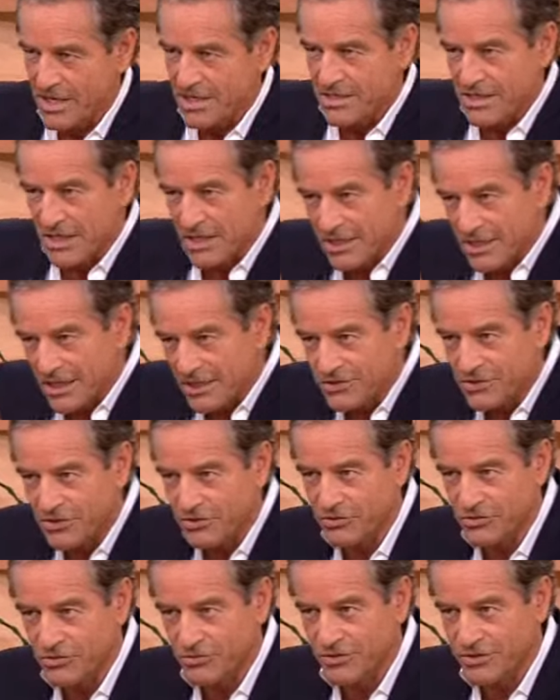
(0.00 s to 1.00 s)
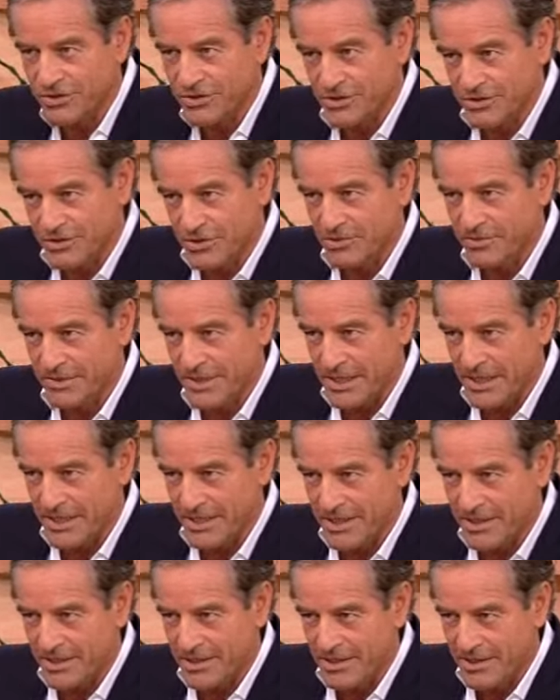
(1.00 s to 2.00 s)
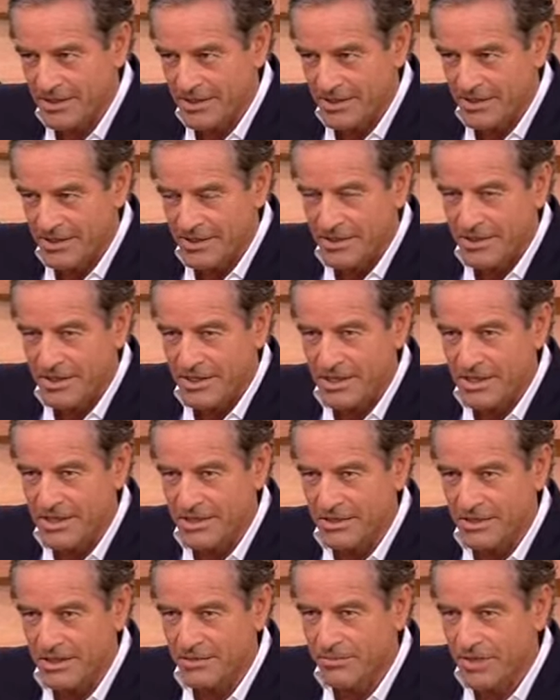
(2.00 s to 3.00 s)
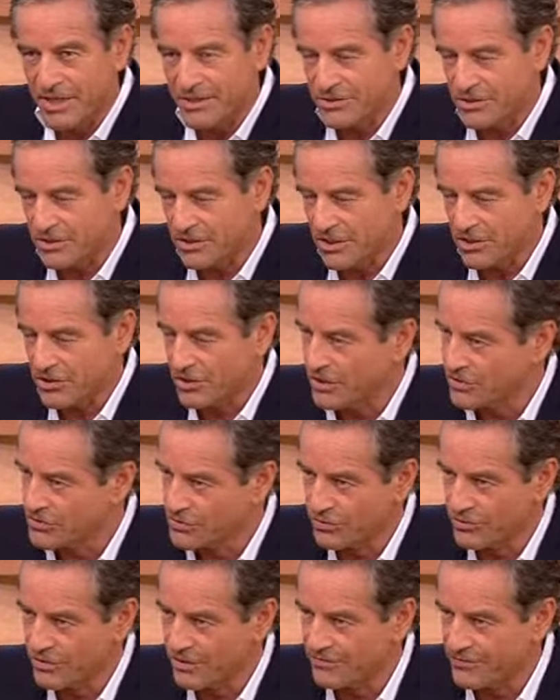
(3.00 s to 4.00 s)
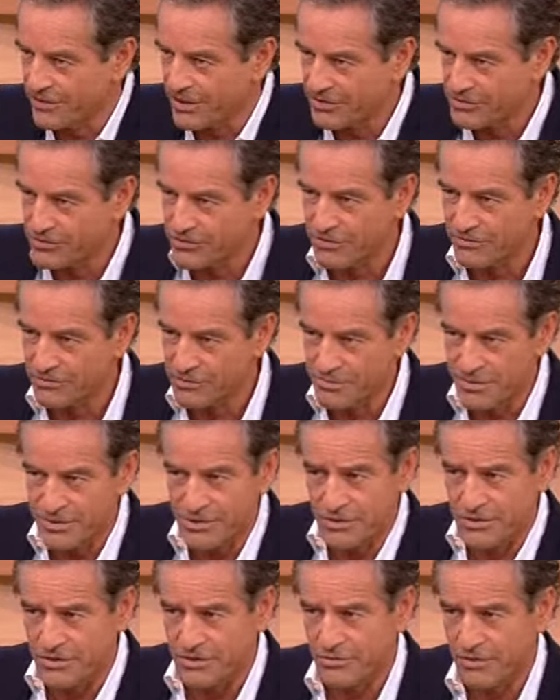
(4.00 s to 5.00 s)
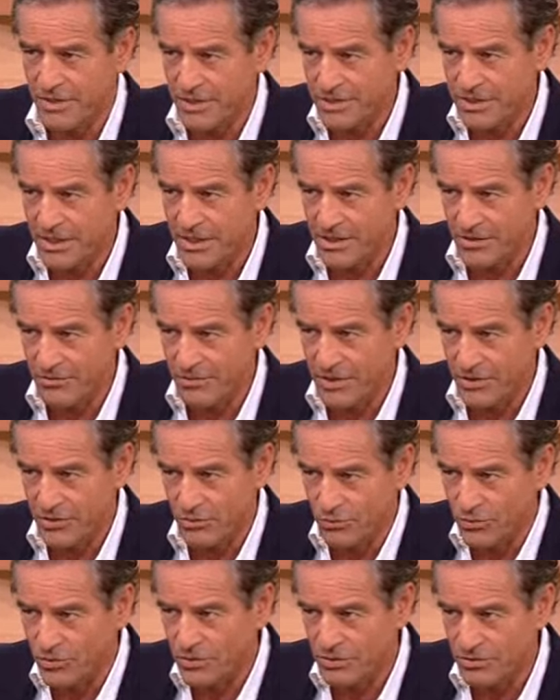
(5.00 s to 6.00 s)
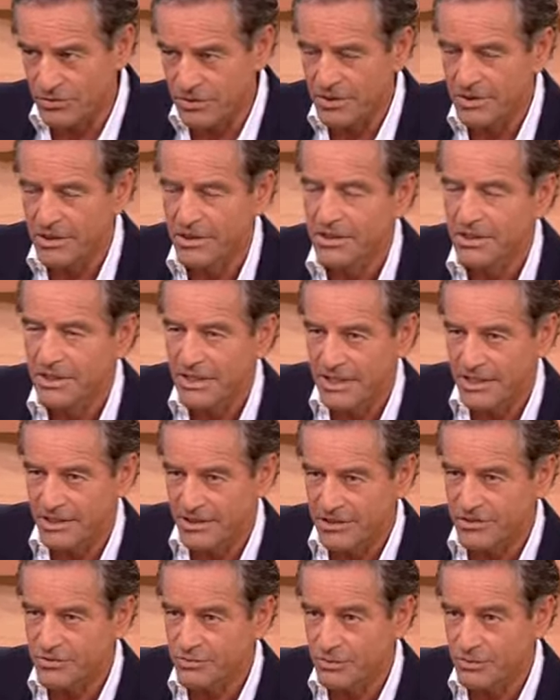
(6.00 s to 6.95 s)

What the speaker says: Then they sold to Aussie CBA, and they basically closed all their financial services businesses down around the world. And this